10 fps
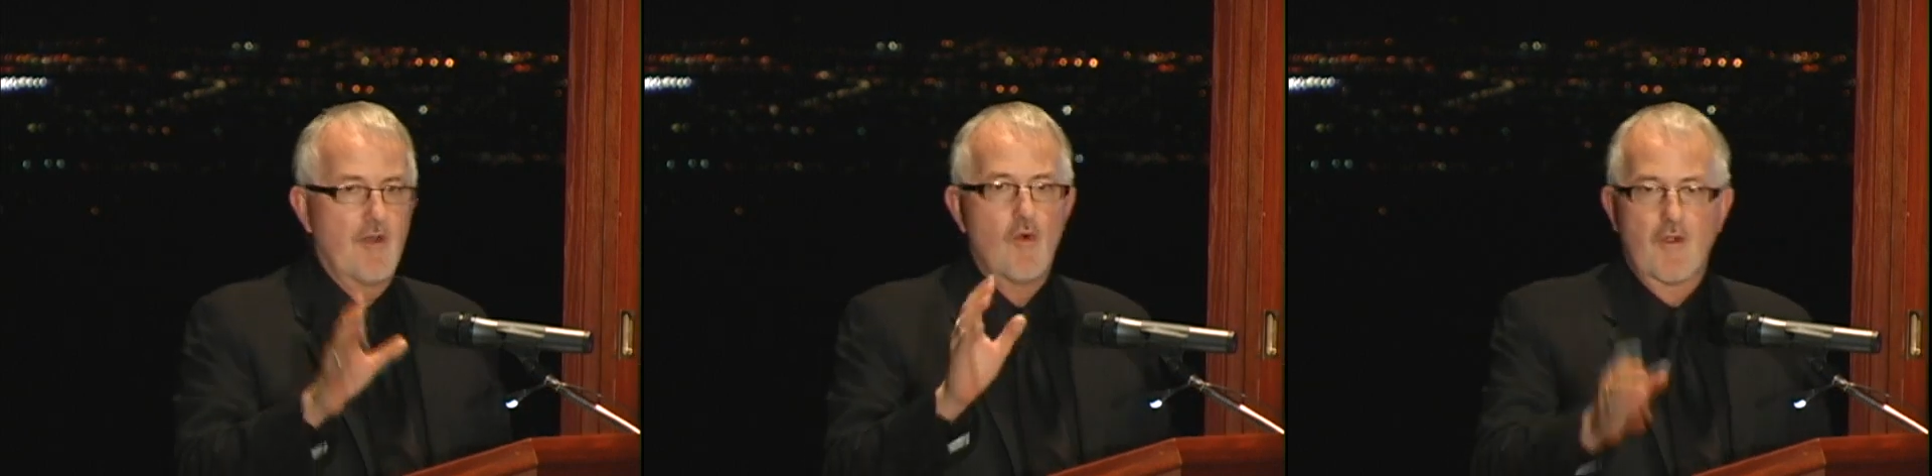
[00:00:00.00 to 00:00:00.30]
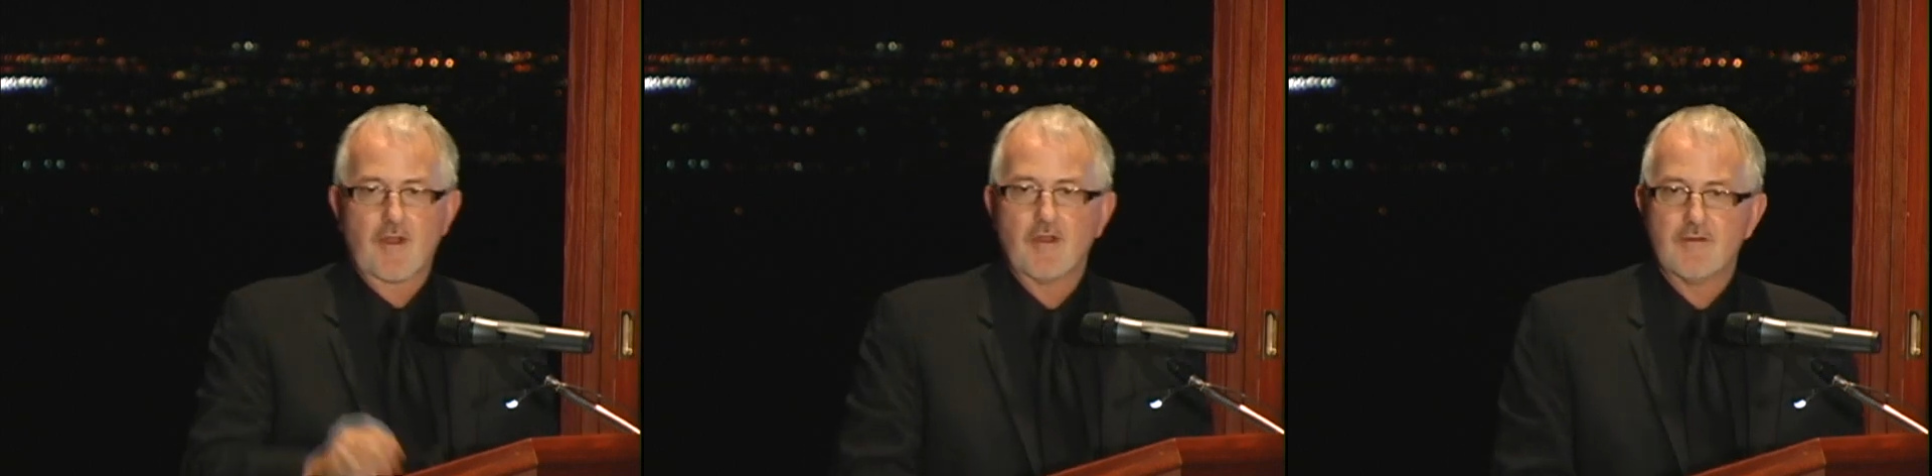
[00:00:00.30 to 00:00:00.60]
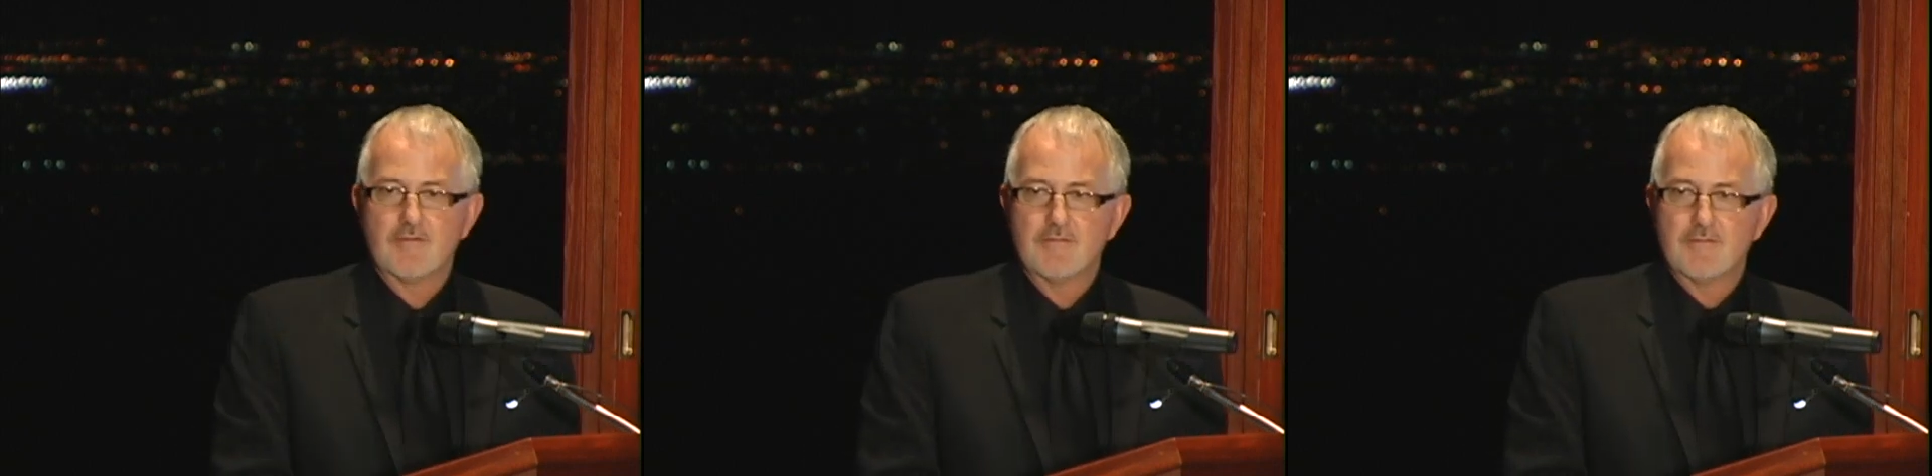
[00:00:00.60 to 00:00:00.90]
.org.
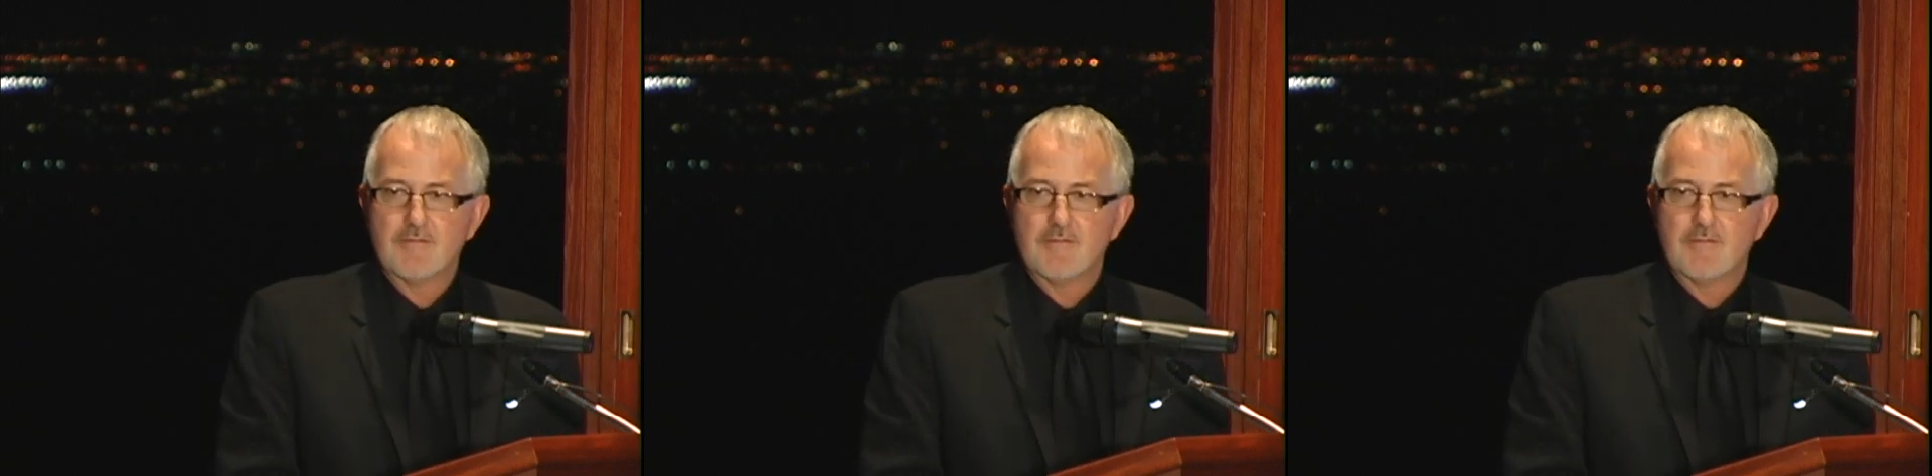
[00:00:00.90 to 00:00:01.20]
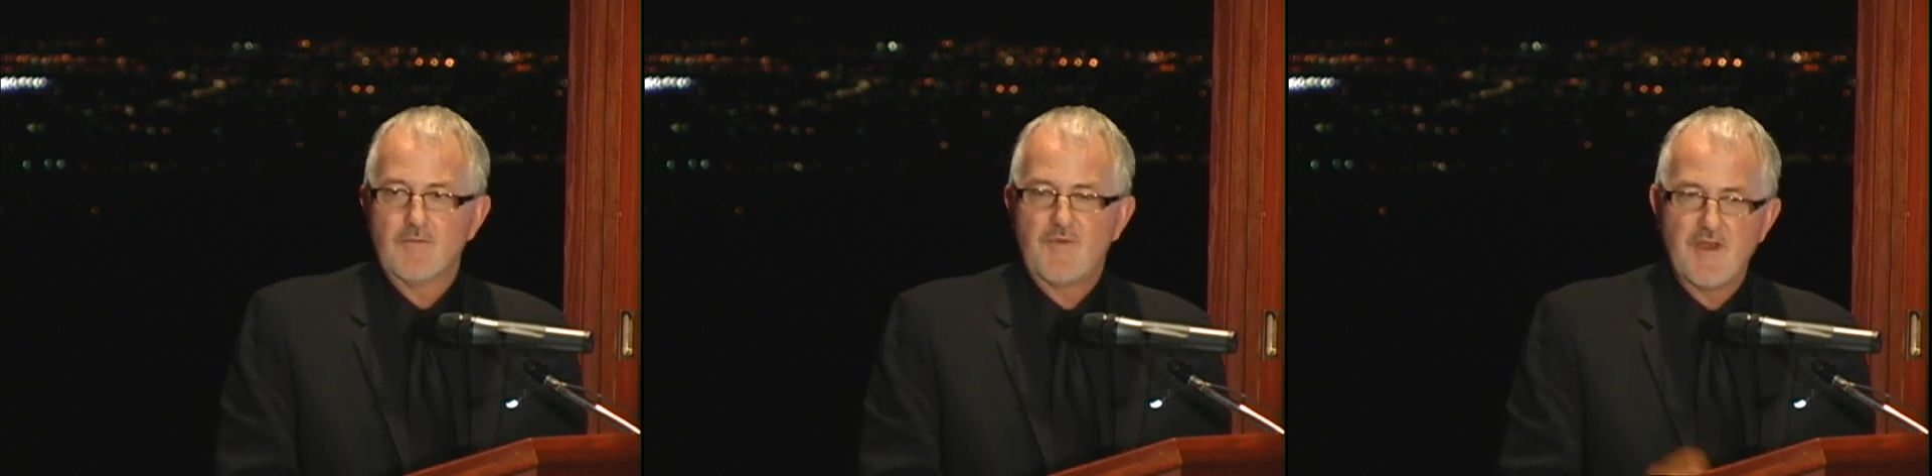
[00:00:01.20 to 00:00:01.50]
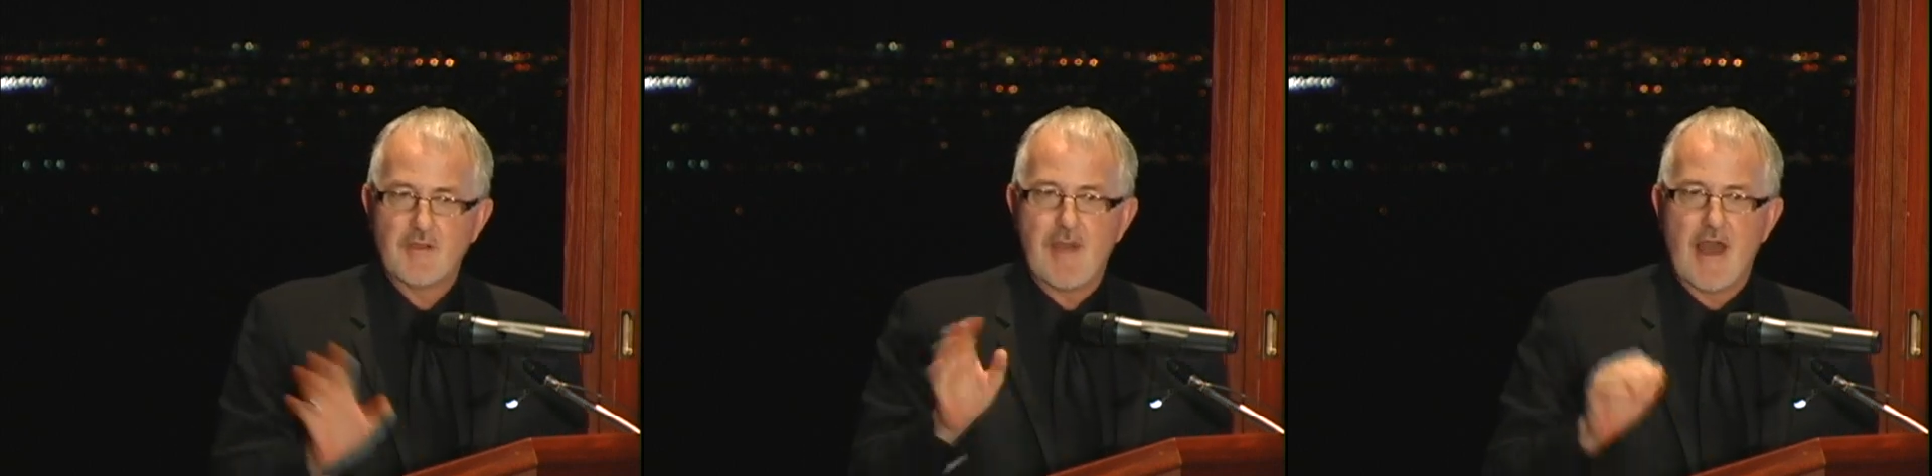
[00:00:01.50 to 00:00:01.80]

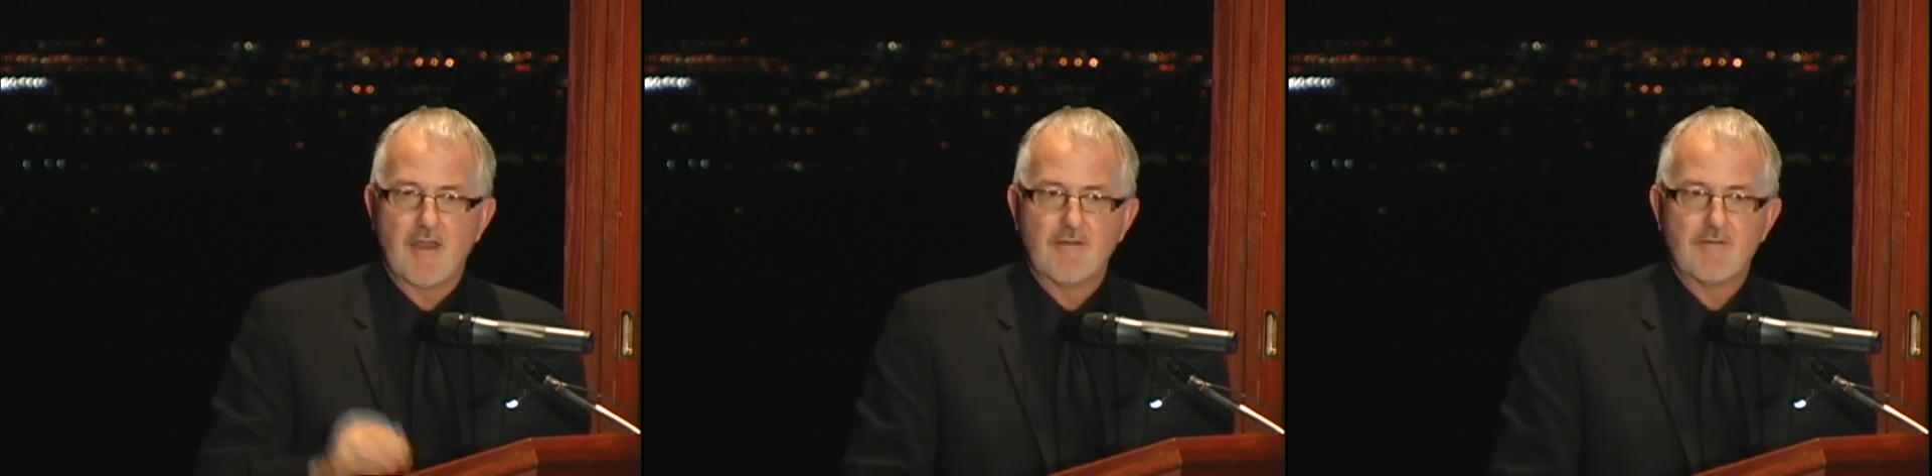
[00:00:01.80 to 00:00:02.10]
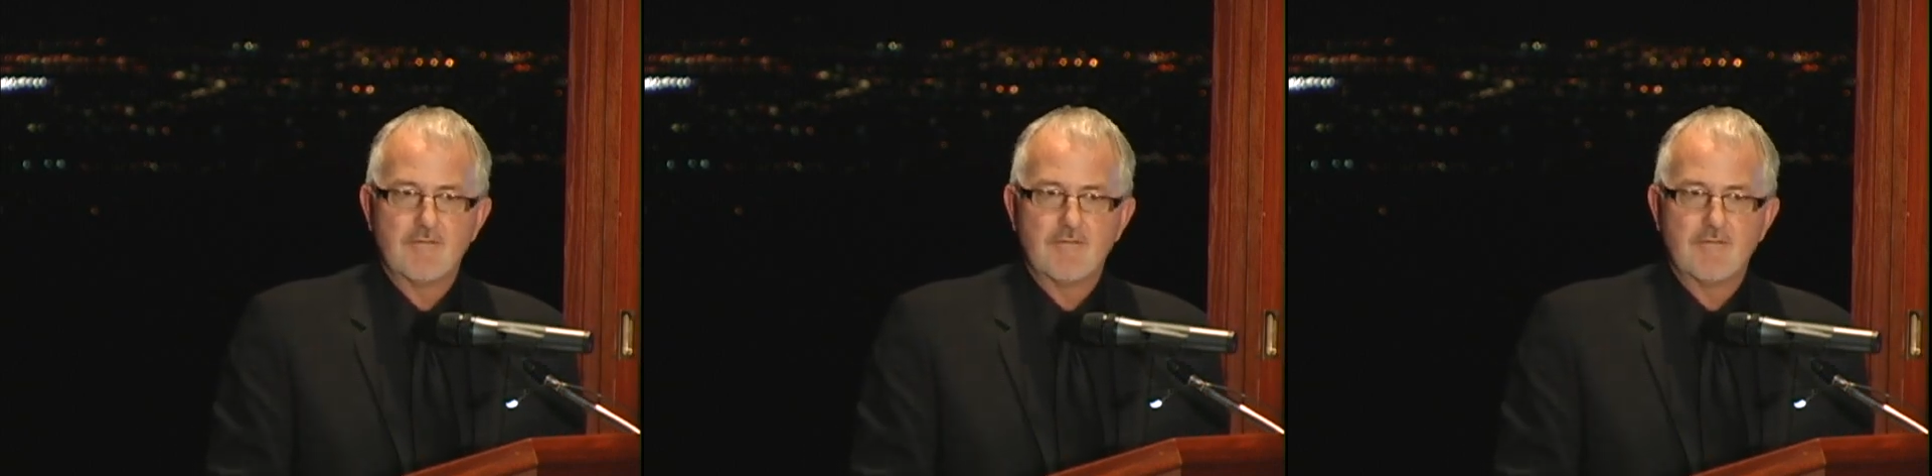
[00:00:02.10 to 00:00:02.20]
Think about it.